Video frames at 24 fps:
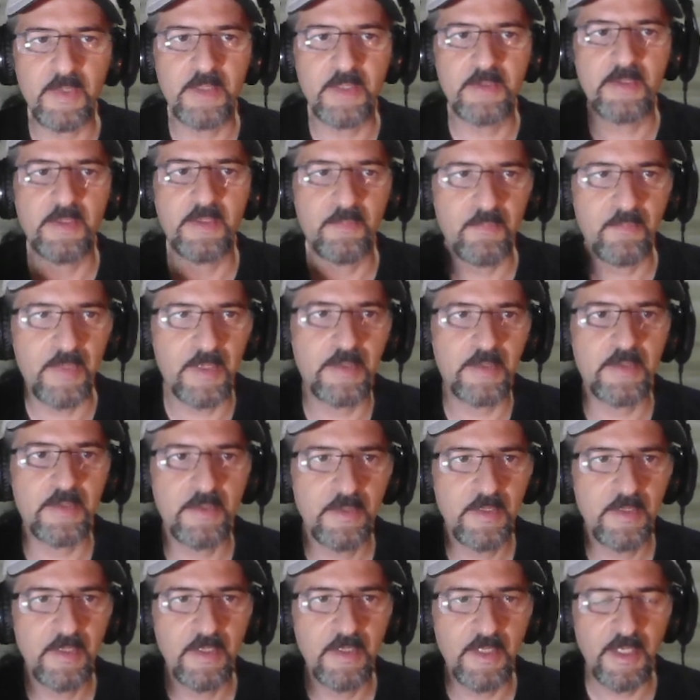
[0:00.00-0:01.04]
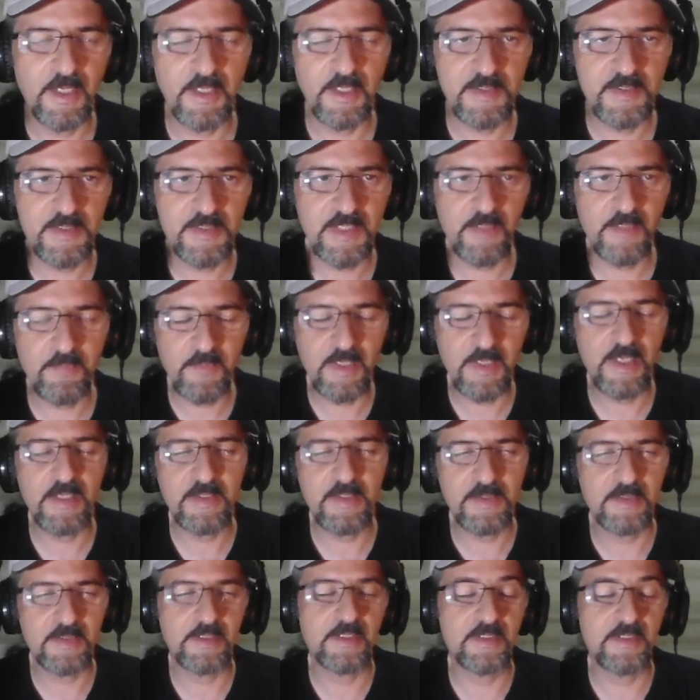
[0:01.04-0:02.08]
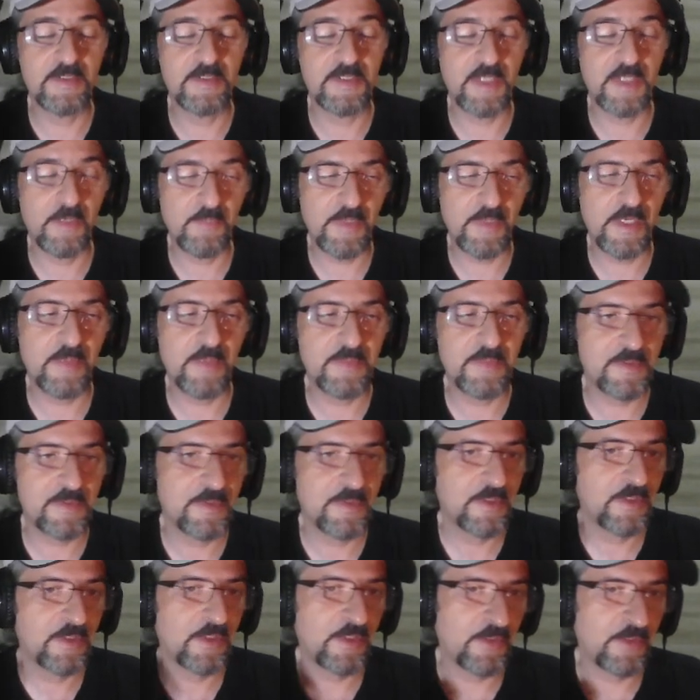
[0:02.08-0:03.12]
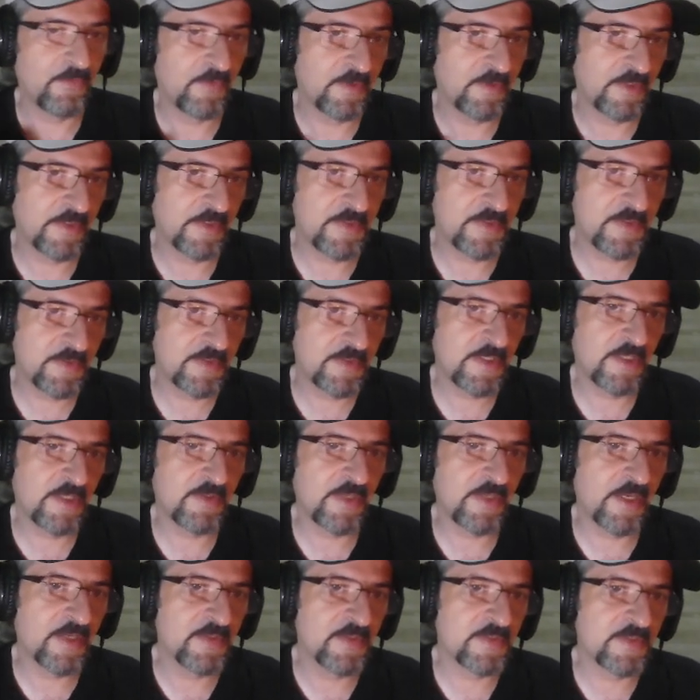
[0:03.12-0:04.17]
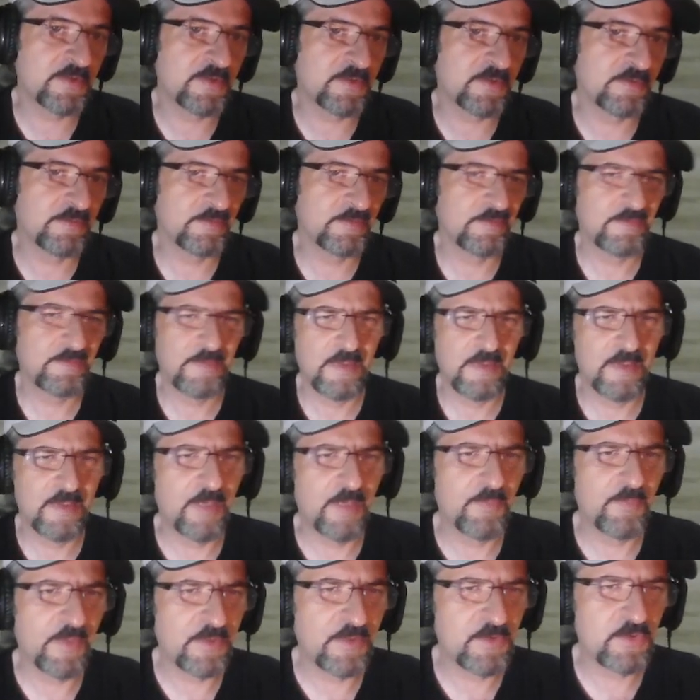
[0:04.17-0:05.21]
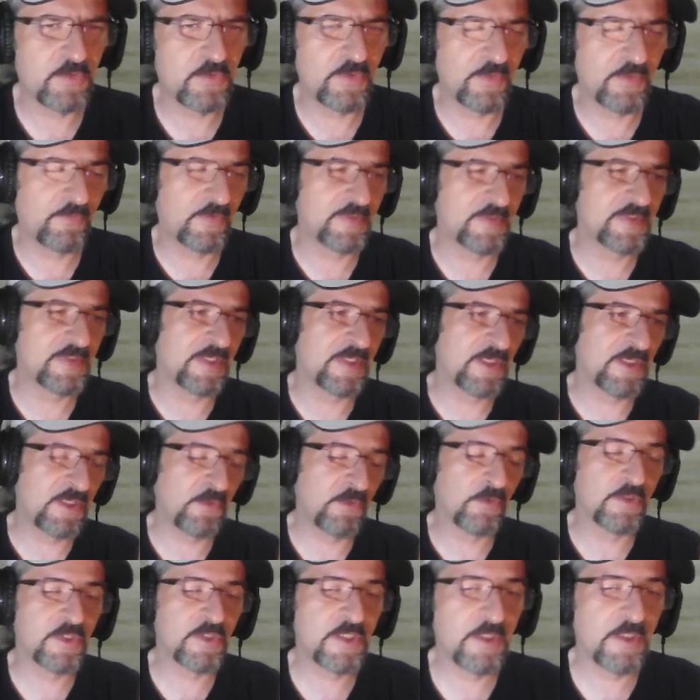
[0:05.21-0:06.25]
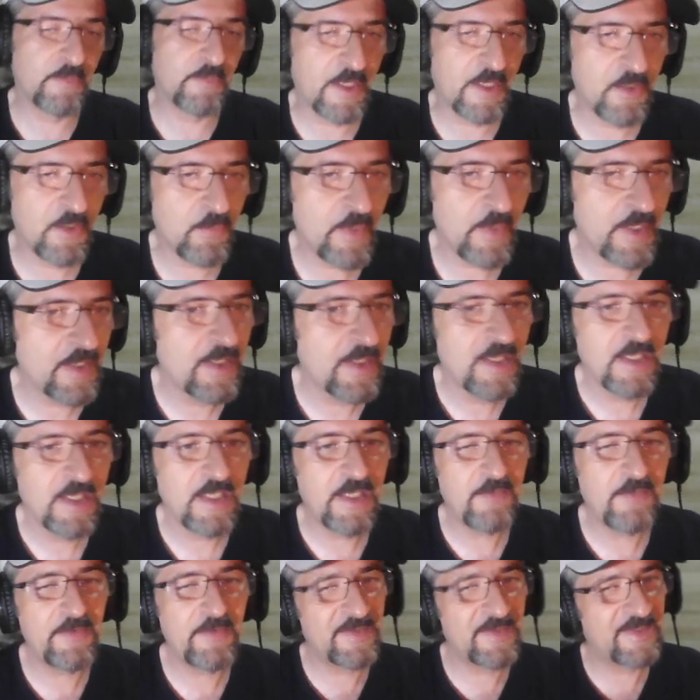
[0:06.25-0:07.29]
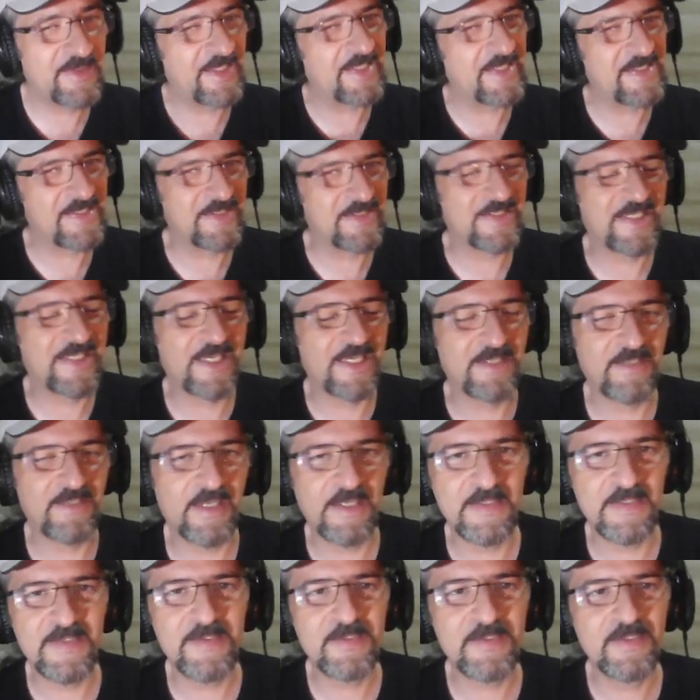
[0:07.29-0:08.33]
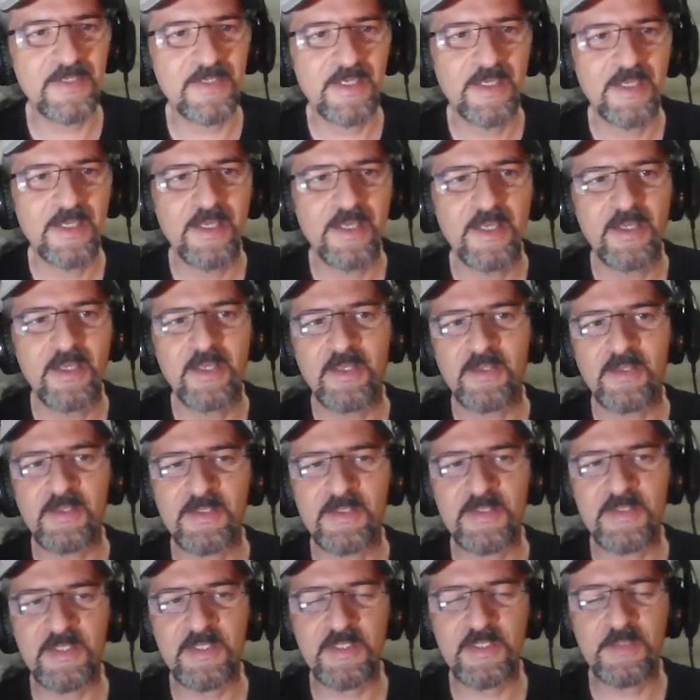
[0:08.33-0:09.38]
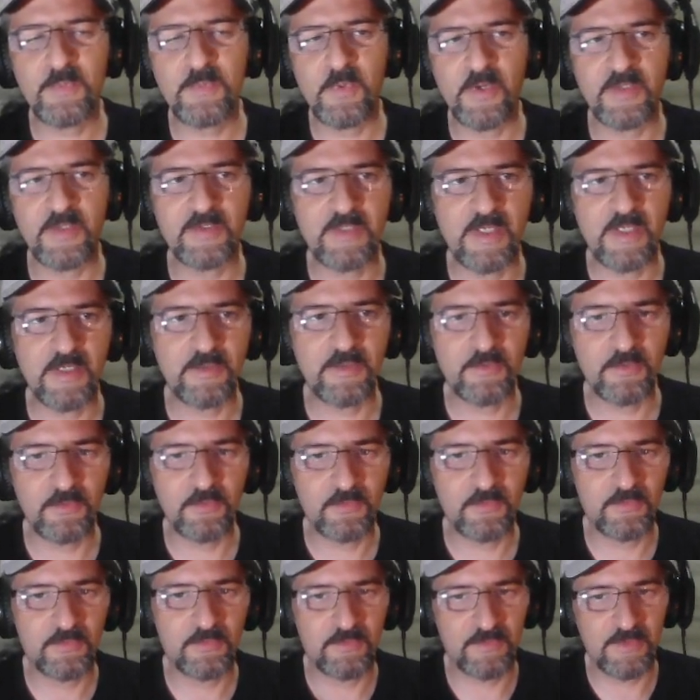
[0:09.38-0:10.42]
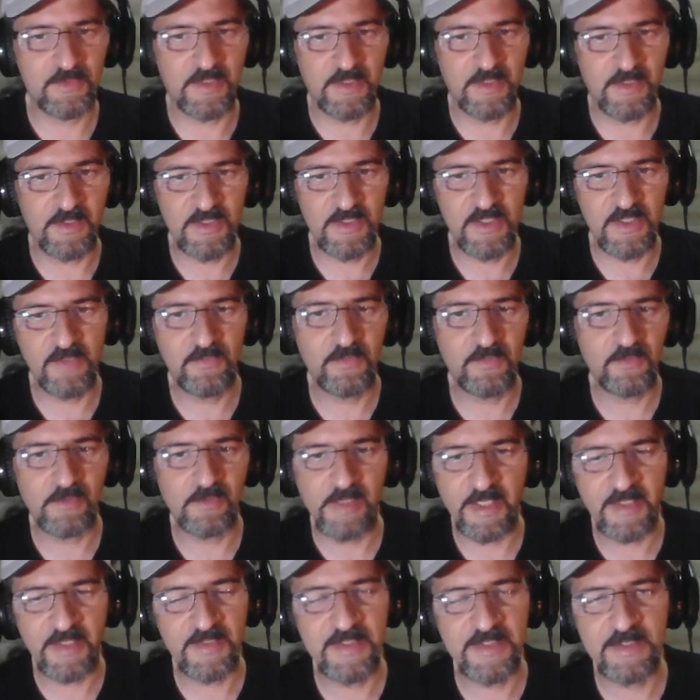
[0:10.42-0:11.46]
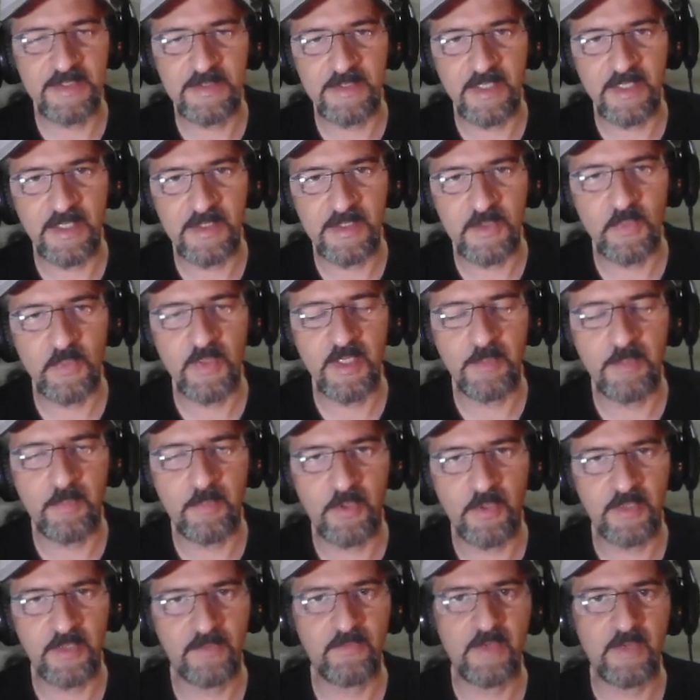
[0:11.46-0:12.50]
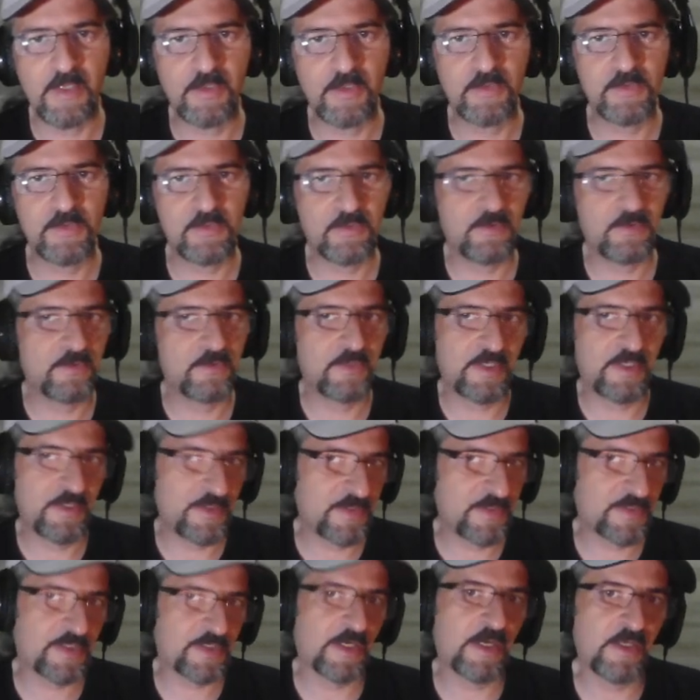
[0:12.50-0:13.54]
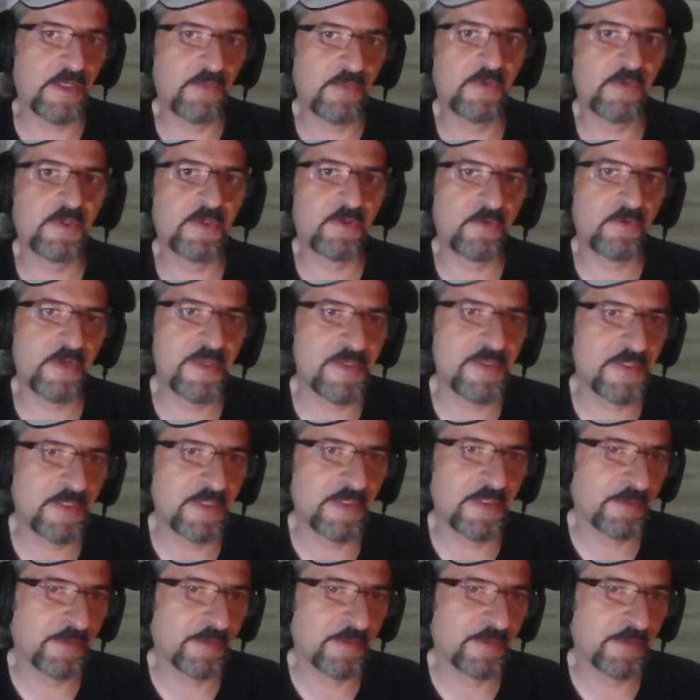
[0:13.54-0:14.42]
and bigger. And in some games, if he doesn't get answered, I'm not sure if it's a he or she, by the way, if it doesn't get answered, the 6-point card could give you like 20-point value. So that is kind of a crazy.